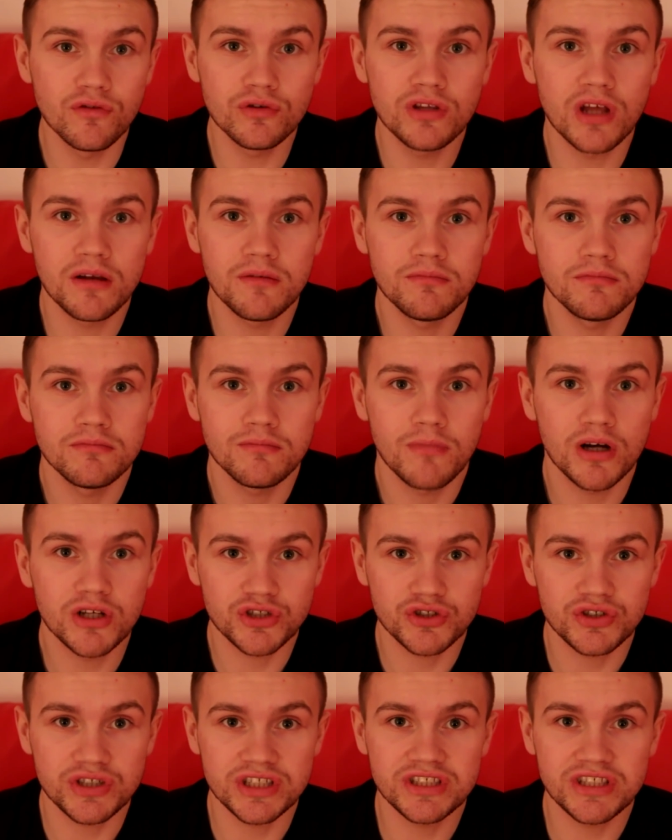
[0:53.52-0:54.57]
not done
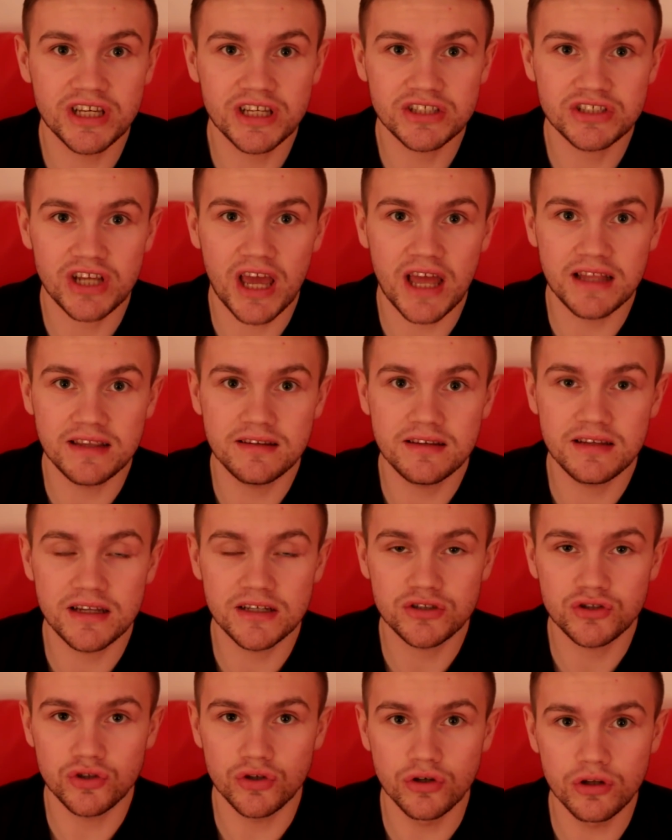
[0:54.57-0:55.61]
much research into
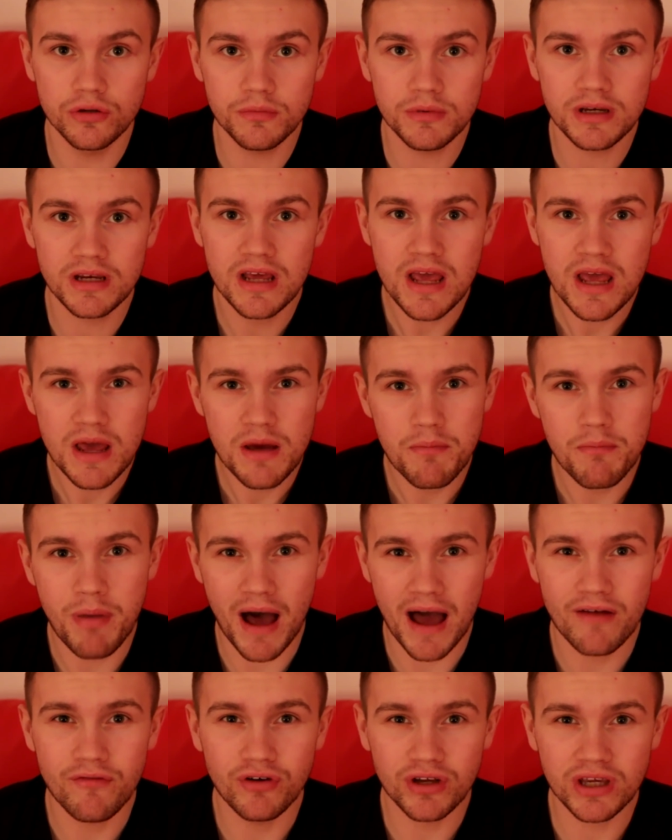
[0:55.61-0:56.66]
this tournament,
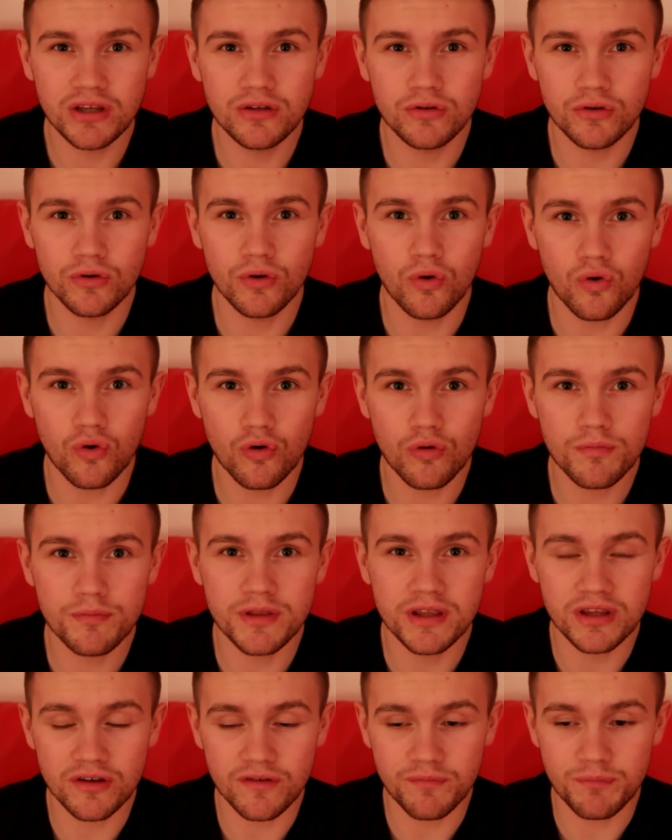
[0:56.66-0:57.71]
but I really do hope
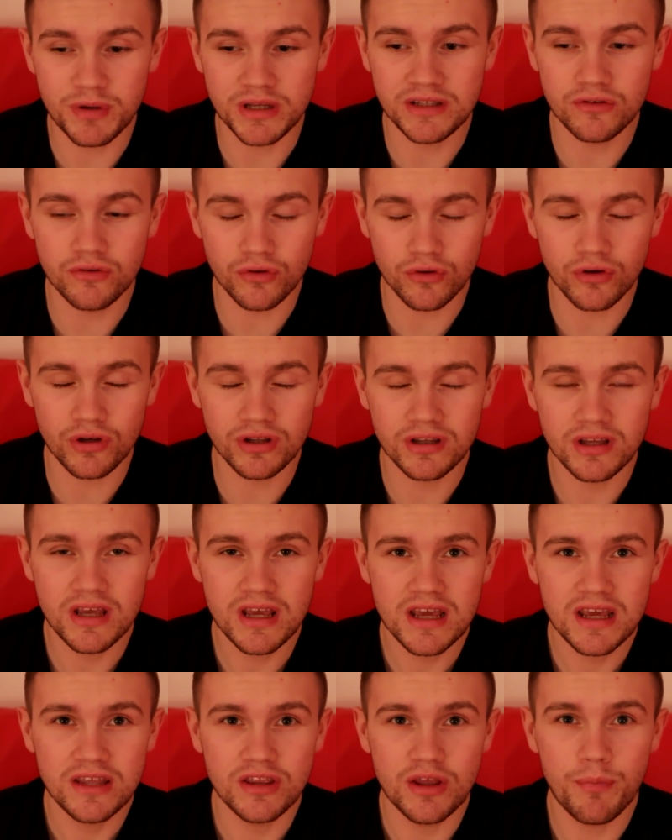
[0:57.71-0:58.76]
that they've been doing
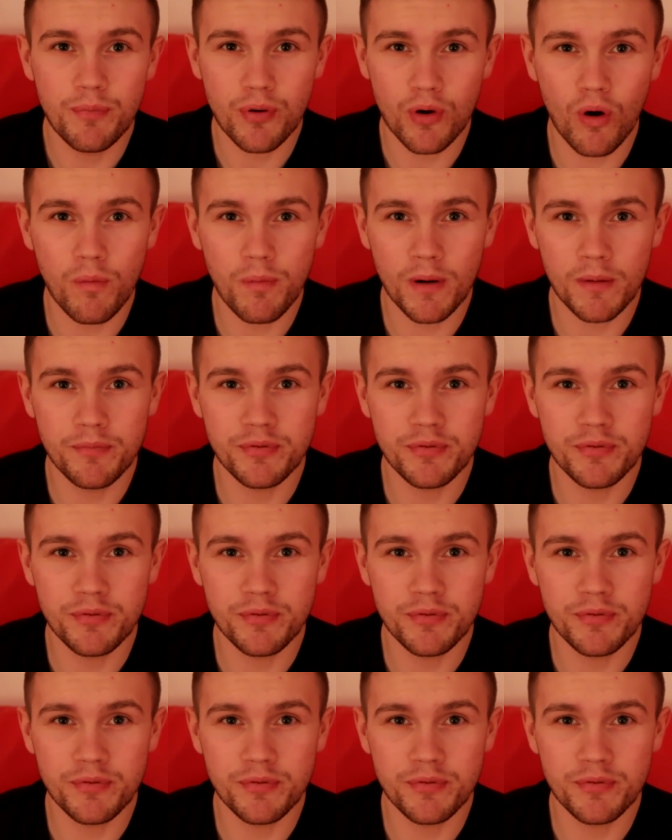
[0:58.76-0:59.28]
the proper